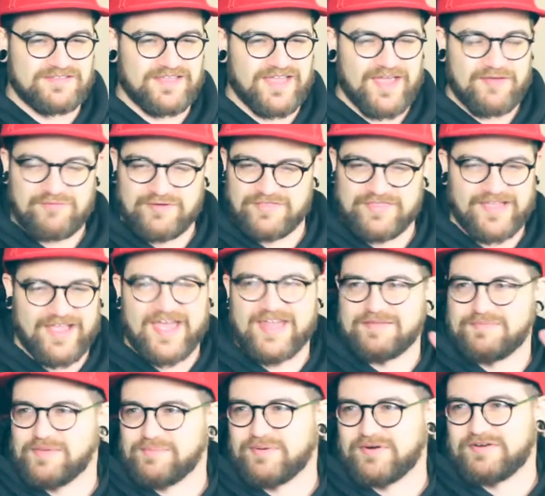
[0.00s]
everything had
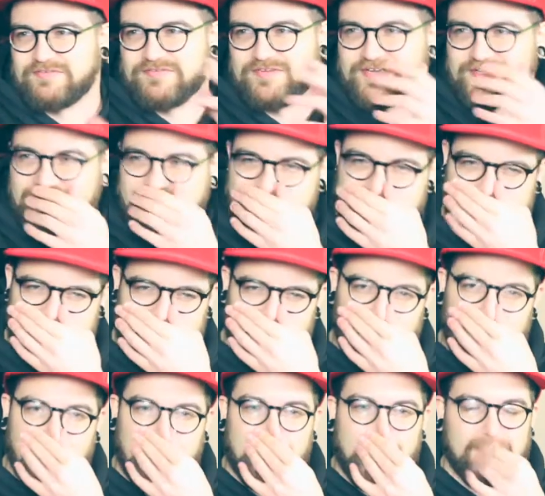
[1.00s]
to be perfect.
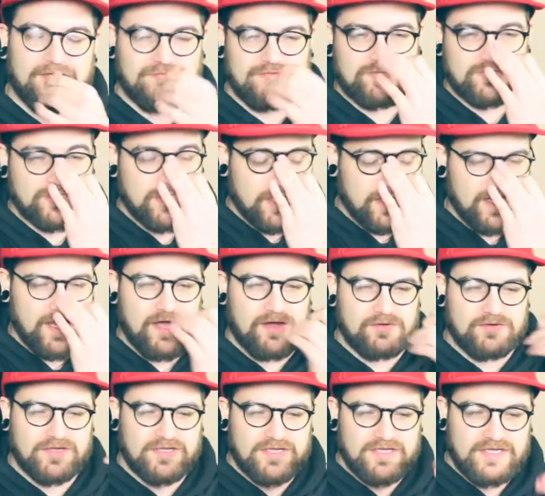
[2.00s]
If you check
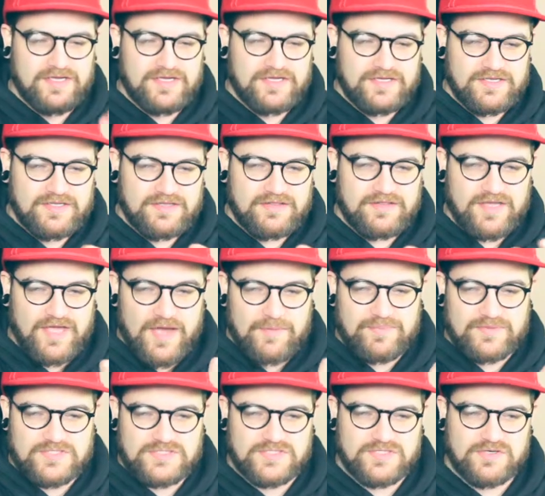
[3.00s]
out the
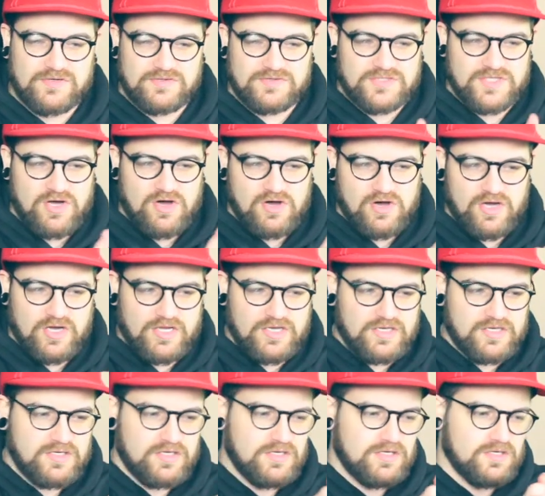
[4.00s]
episodes
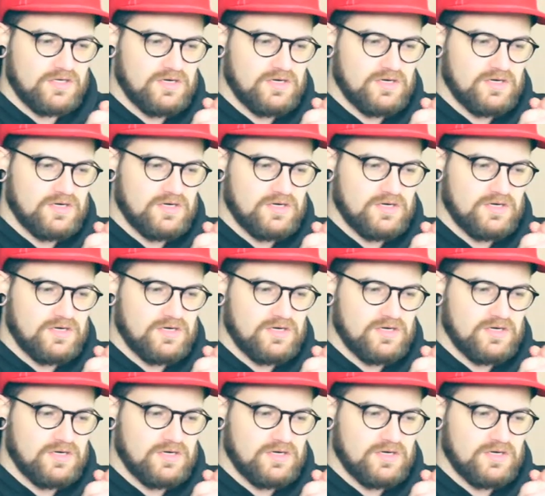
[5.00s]
on